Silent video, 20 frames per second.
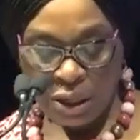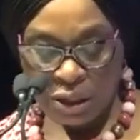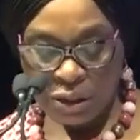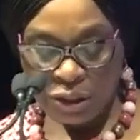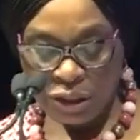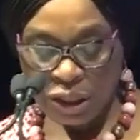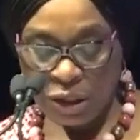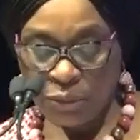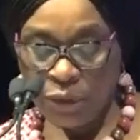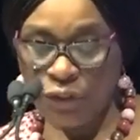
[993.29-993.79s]

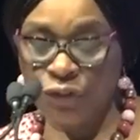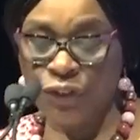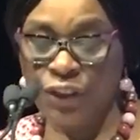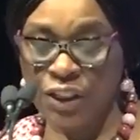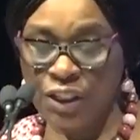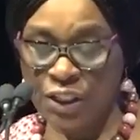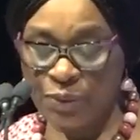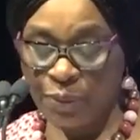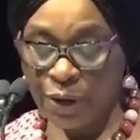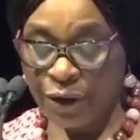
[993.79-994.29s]
Some of
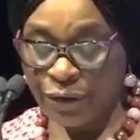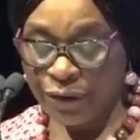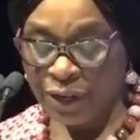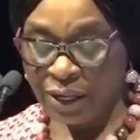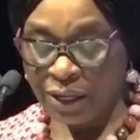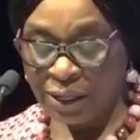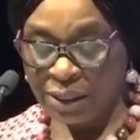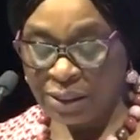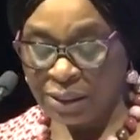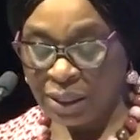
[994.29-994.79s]
these
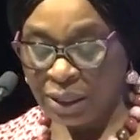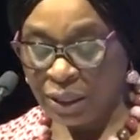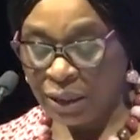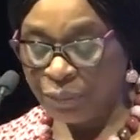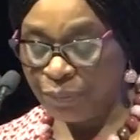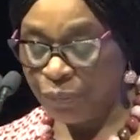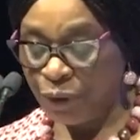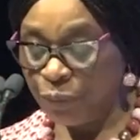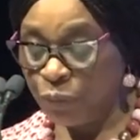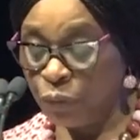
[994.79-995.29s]
barriers,
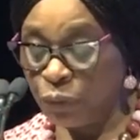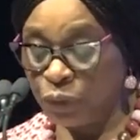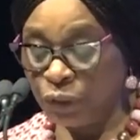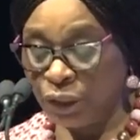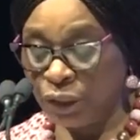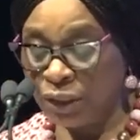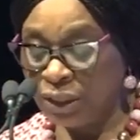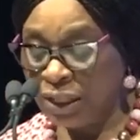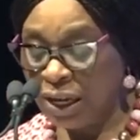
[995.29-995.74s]
people don't